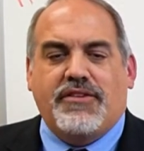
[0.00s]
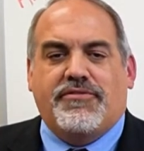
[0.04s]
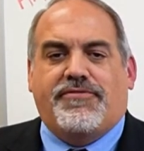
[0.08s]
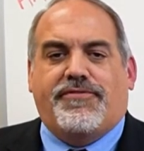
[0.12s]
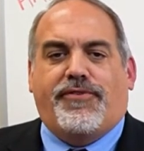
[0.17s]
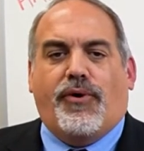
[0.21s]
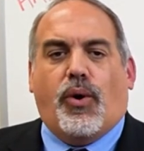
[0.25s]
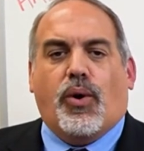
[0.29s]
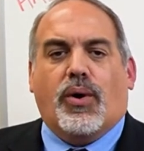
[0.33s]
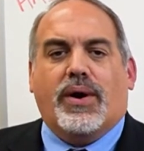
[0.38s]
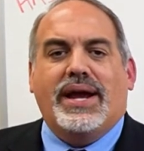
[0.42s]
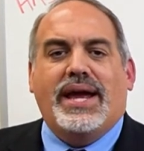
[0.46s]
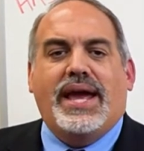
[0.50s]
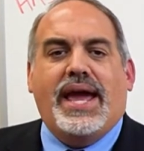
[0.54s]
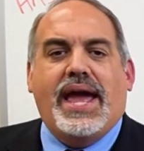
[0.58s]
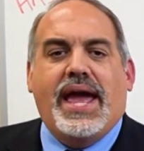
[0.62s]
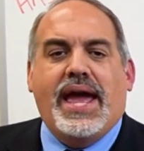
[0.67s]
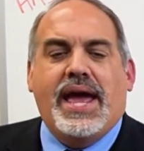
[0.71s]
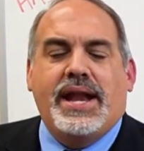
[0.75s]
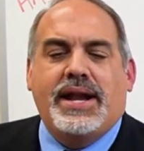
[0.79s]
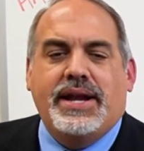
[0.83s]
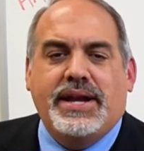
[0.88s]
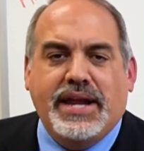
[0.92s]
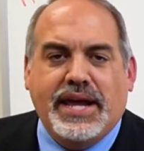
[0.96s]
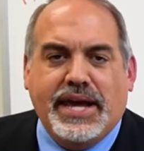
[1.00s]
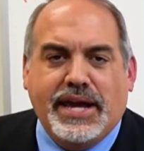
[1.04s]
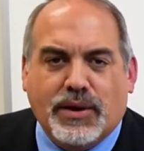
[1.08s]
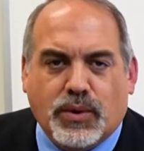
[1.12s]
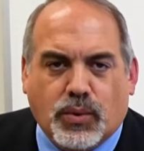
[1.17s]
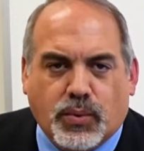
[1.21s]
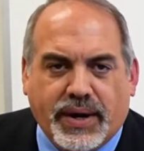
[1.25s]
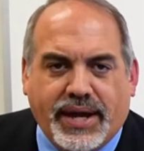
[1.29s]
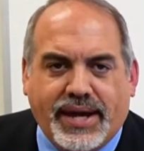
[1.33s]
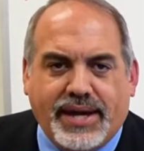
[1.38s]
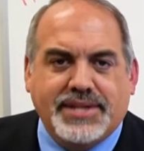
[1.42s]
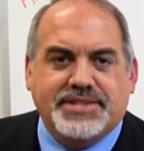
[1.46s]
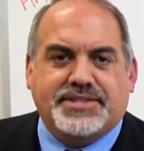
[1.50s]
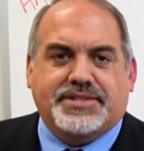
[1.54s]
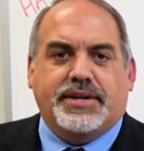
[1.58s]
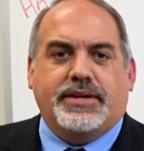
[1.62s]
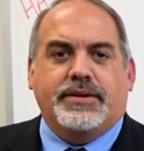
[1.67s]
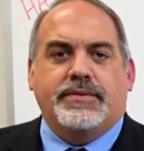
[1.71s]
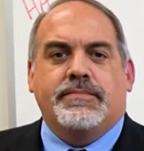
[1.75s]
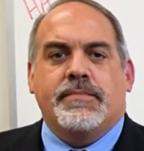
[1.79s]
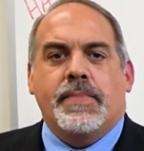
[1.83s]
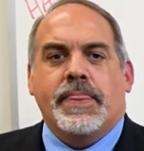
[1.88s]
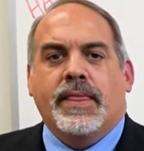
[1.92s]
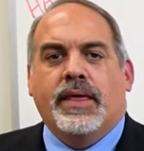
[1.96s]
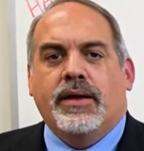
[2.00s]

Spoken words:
for any reason